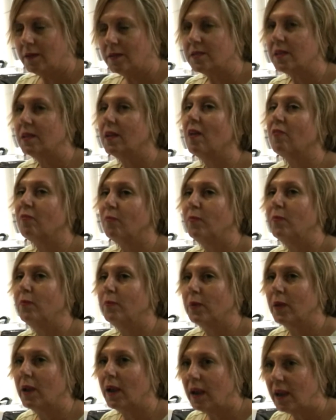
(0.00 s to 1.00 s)
there's enough
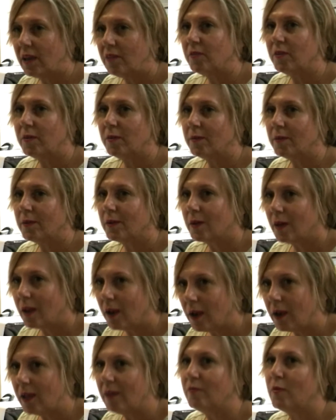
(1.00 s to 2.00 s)
clever
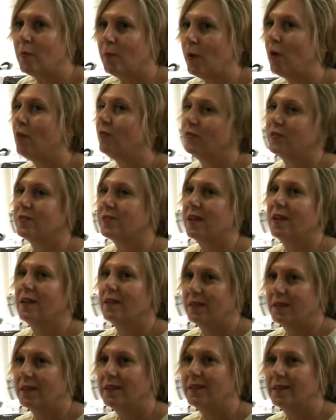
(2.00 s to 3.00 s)
boffins
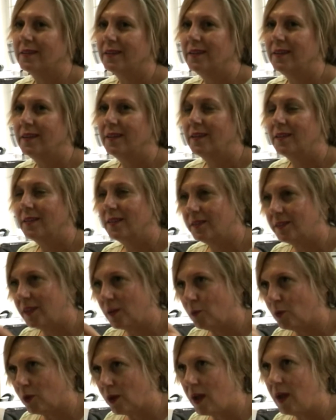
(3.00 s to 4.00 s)
out there that
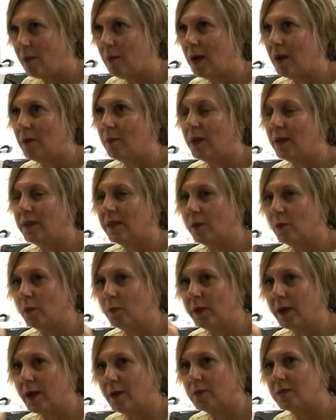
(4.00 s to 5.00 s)
they will come up and they
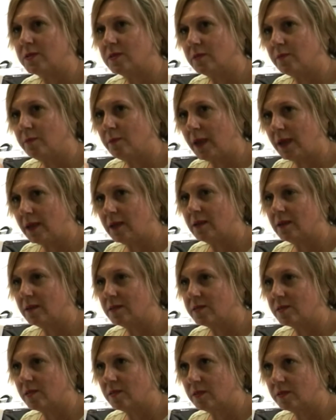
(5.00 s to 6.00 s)
will be able to make
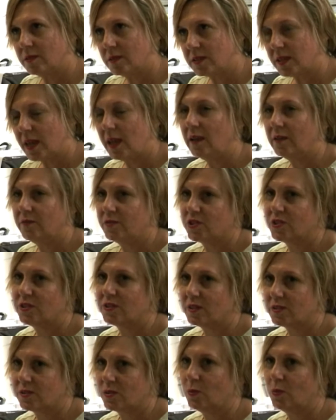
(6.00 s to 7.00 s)
it so that the
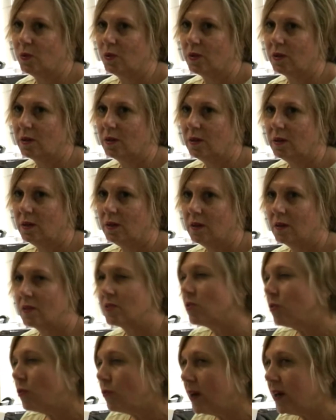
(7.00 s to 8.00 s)
television does the work.
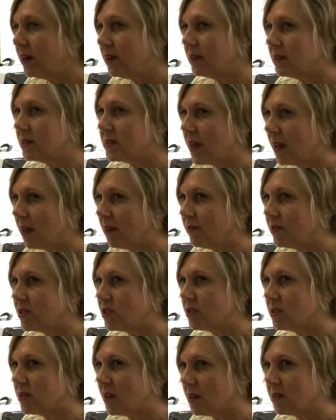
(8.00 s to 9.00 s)
Because already the
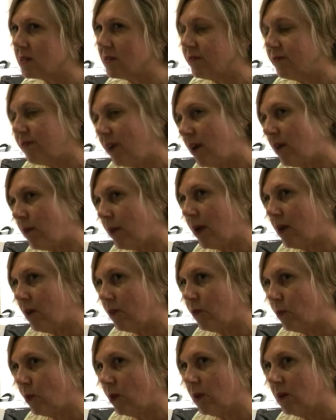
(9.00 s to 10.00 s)
television does a fair
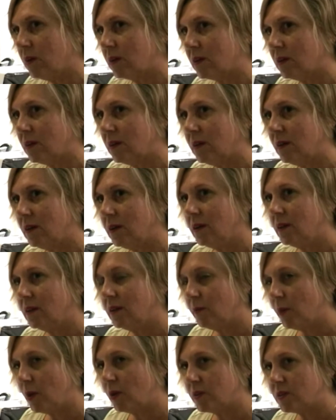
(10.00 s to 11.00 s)
amount of work,
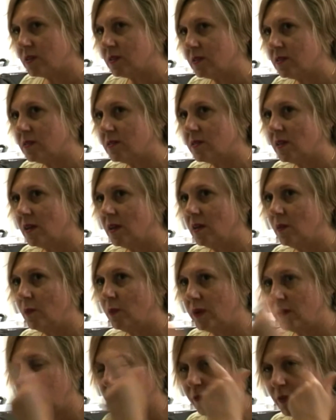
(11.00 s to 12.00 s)
the monitors,
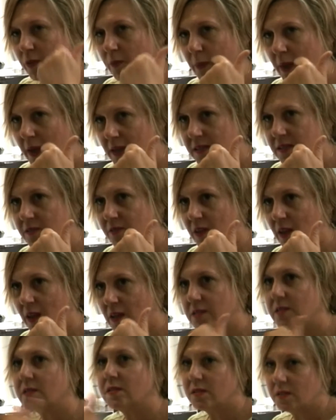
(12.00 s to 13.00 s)
where for the passive
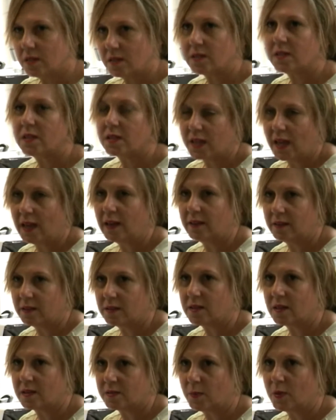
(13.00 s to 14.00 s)
glasses, it's the telly
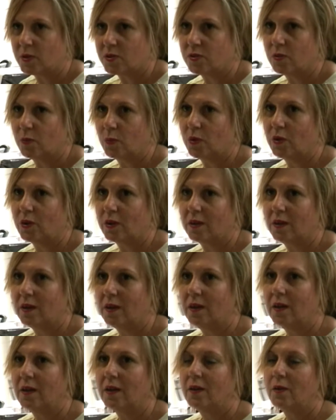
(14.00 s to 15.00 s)
that does most of the work.
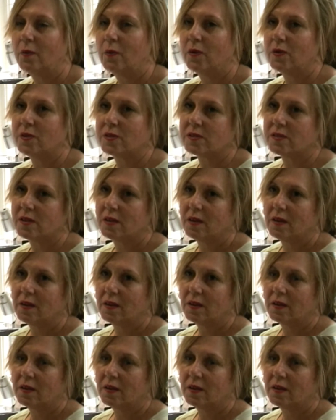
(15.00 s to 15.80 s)
Whereas